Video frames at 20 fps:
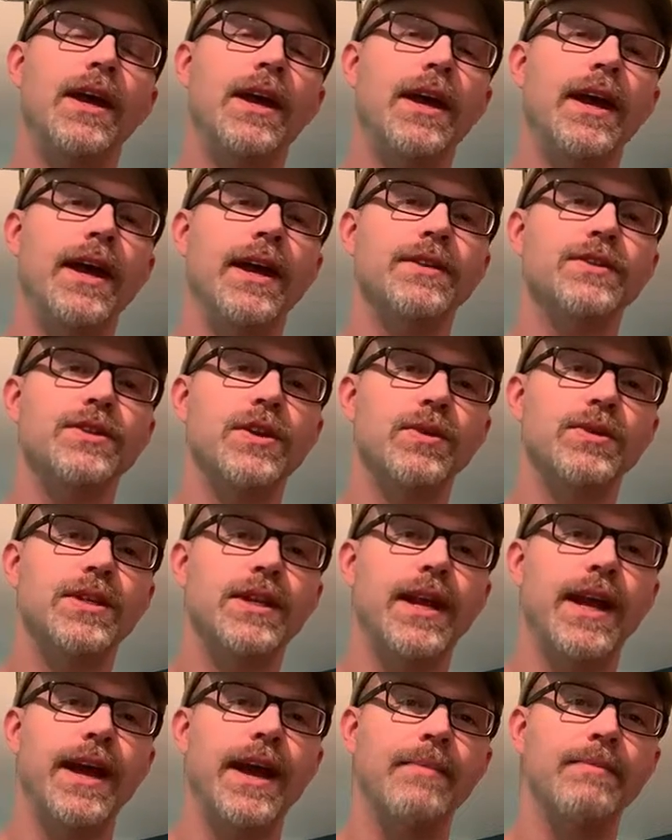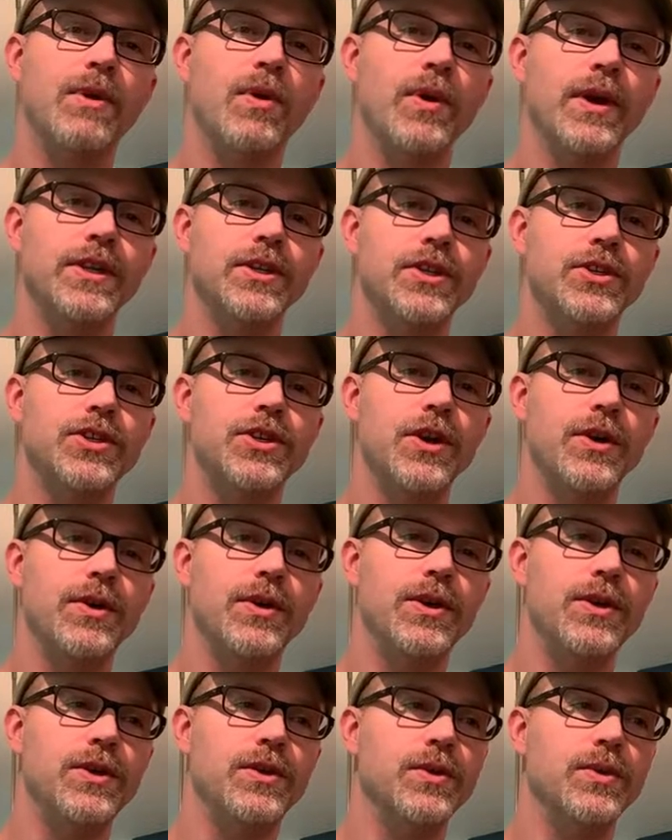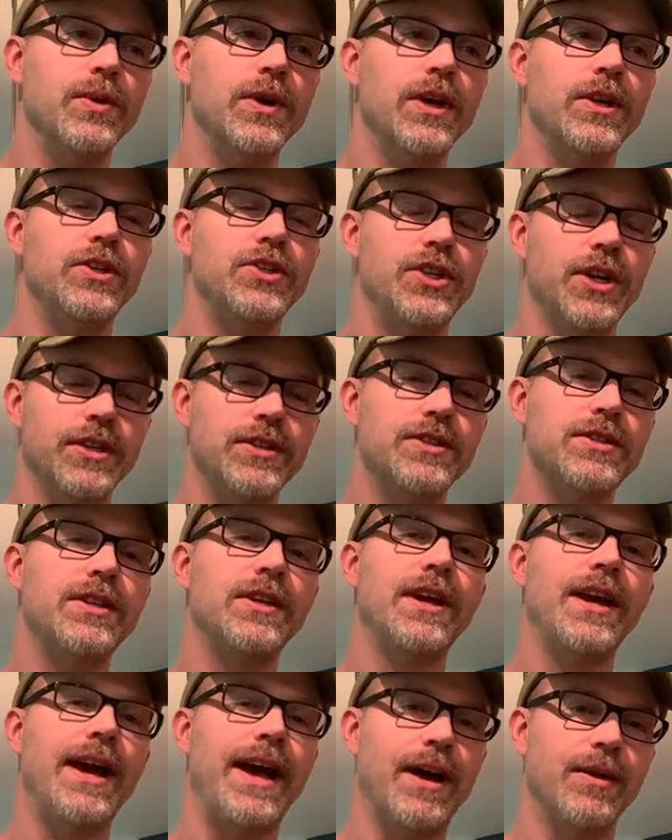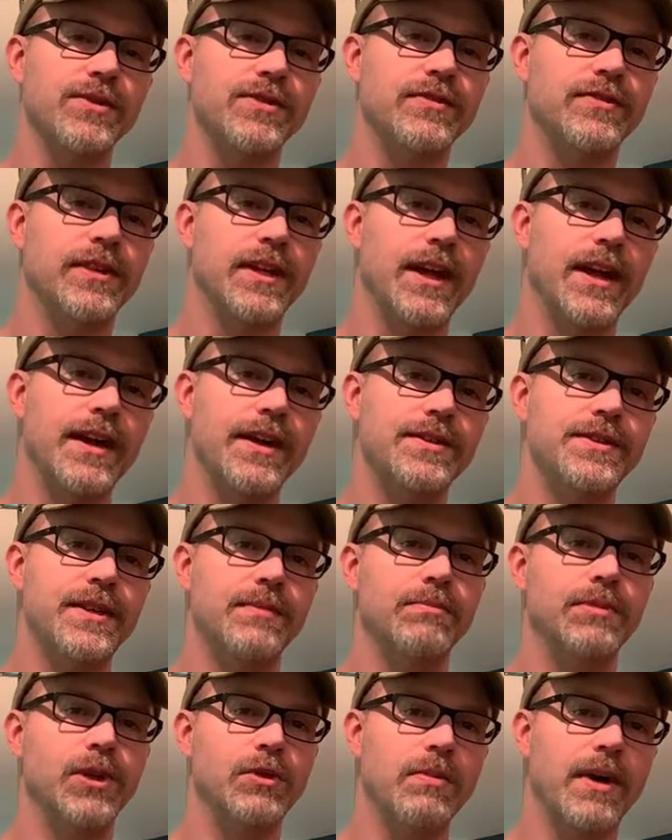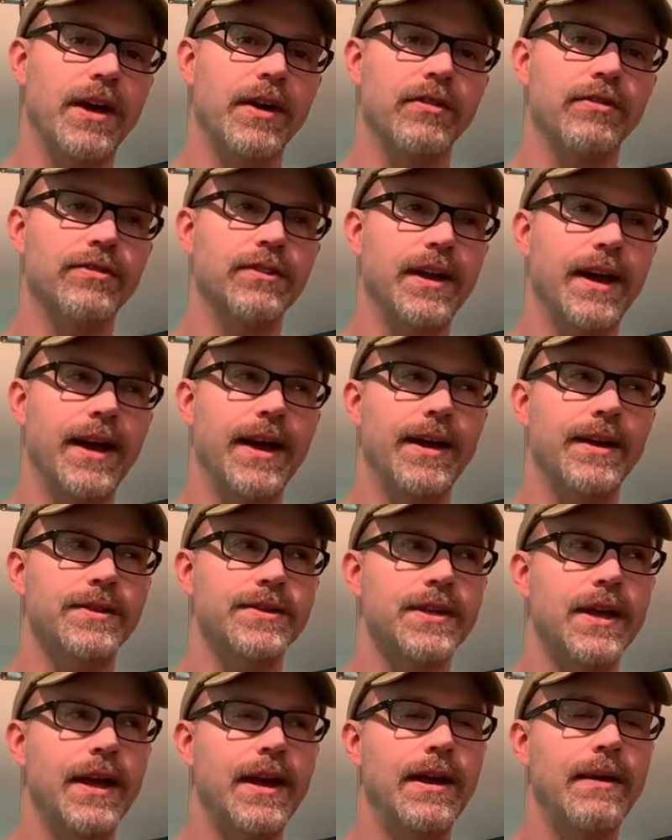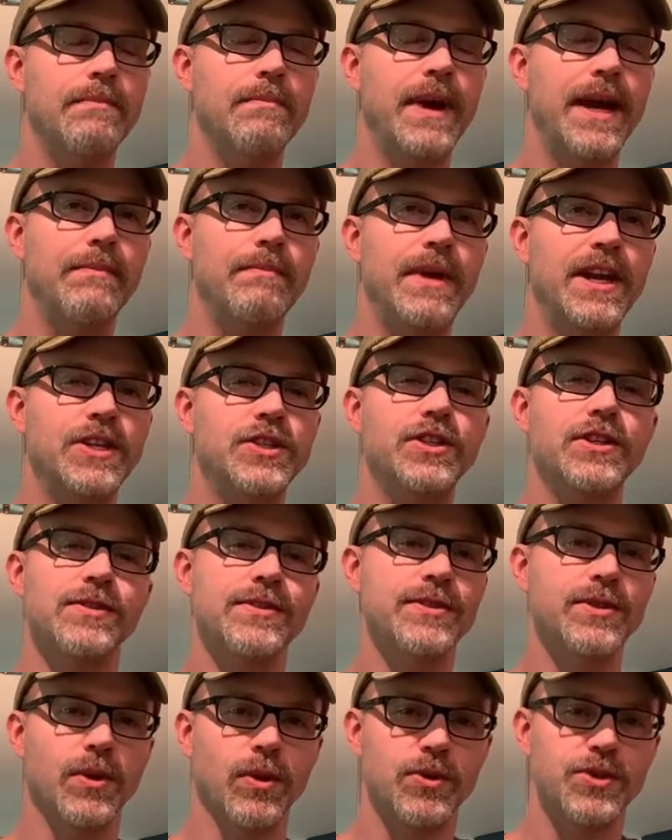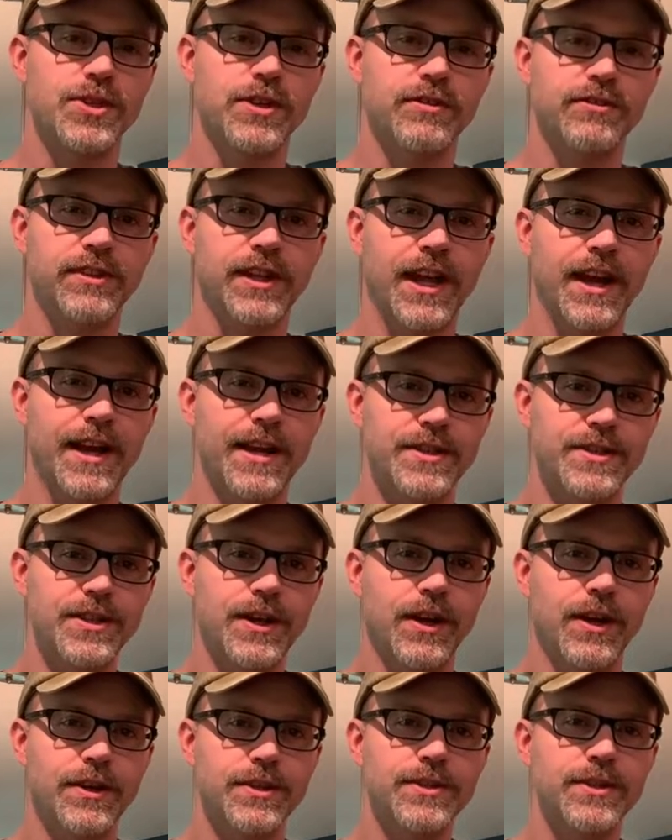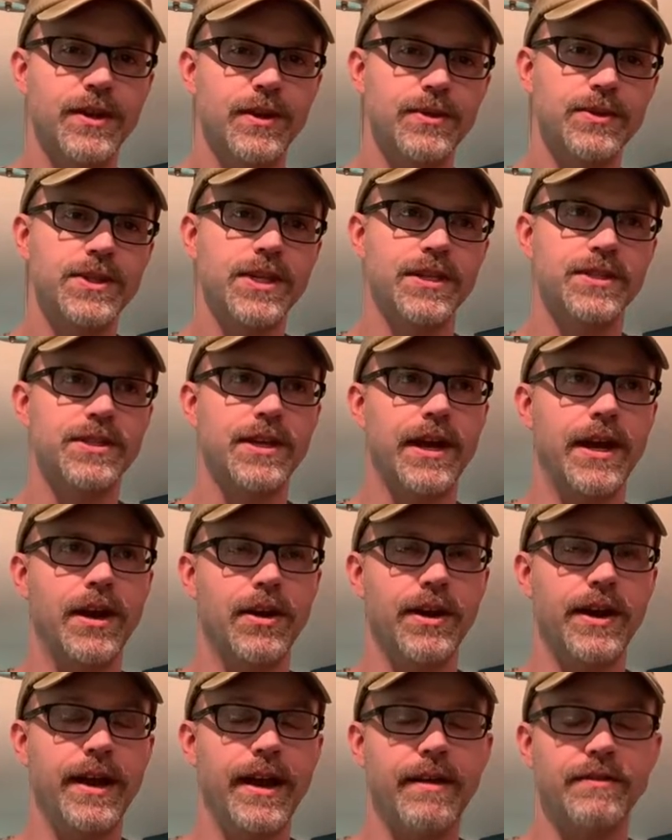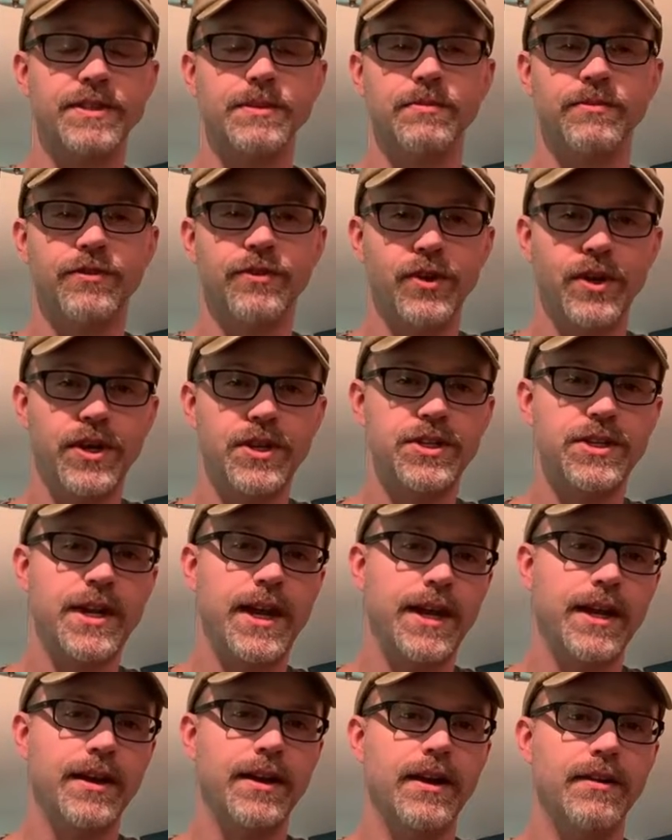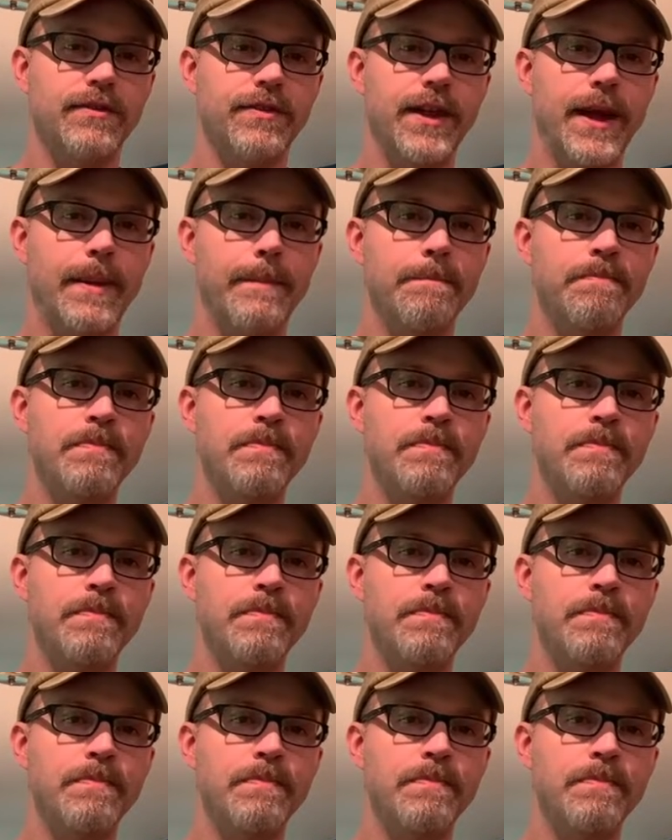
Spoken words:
And so today I'm going to show you just houseflies and blue bottle flies. Might mention soldier flies also, since I already have some footage taken of them.